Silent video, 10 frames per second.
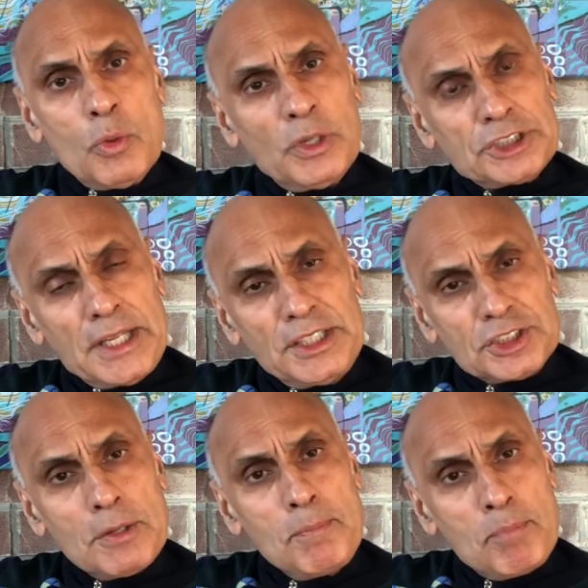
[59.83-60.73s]
which leads
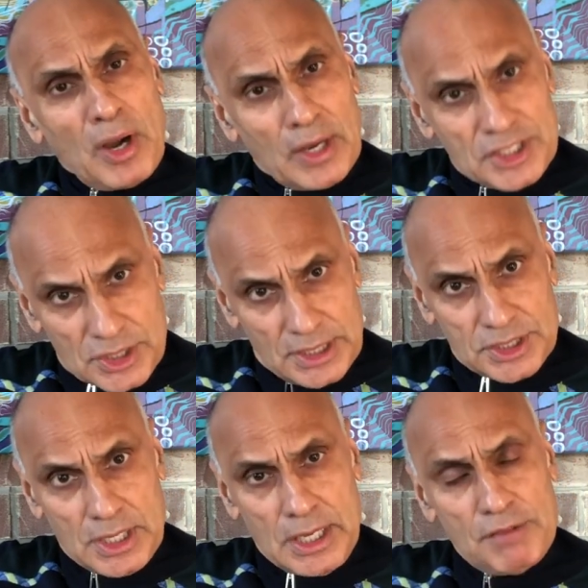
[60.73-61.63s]
to
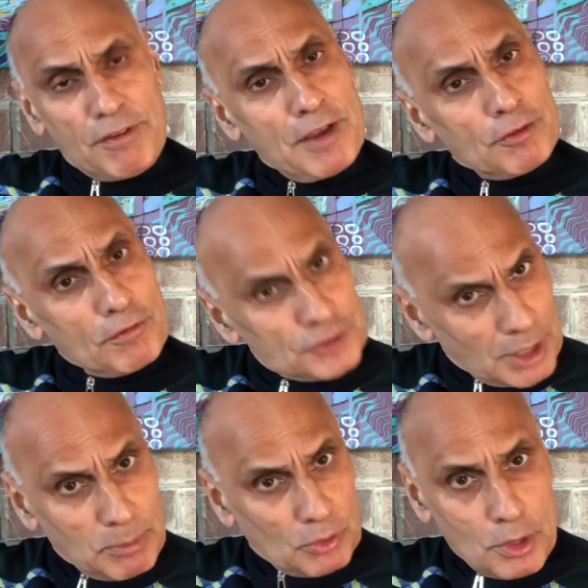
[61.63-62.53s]
biases in favour of
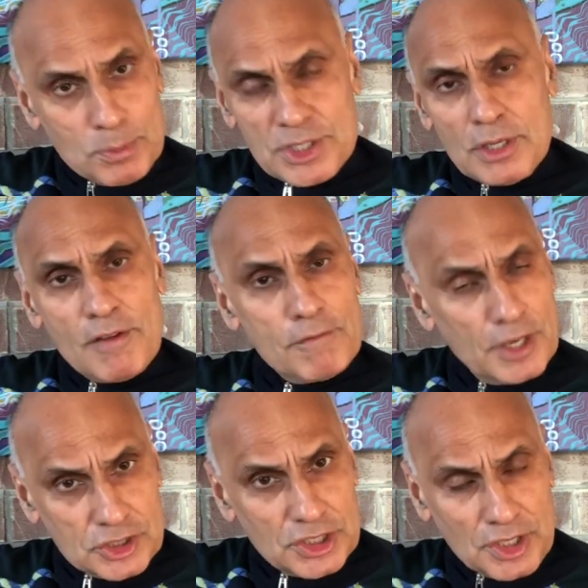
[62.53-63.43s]
some groups
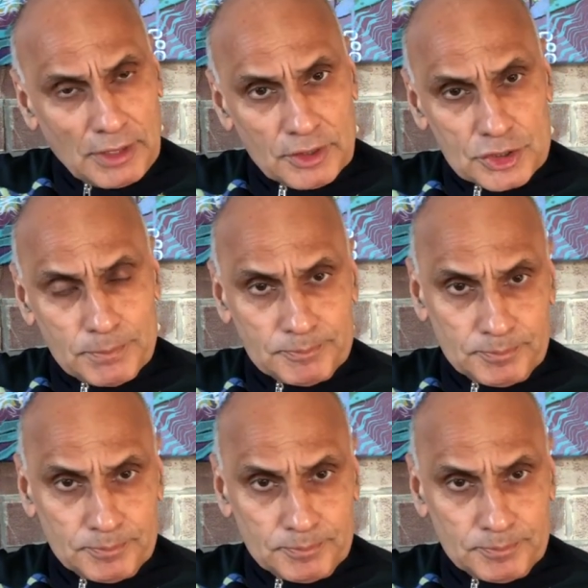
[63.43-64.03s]
versus others.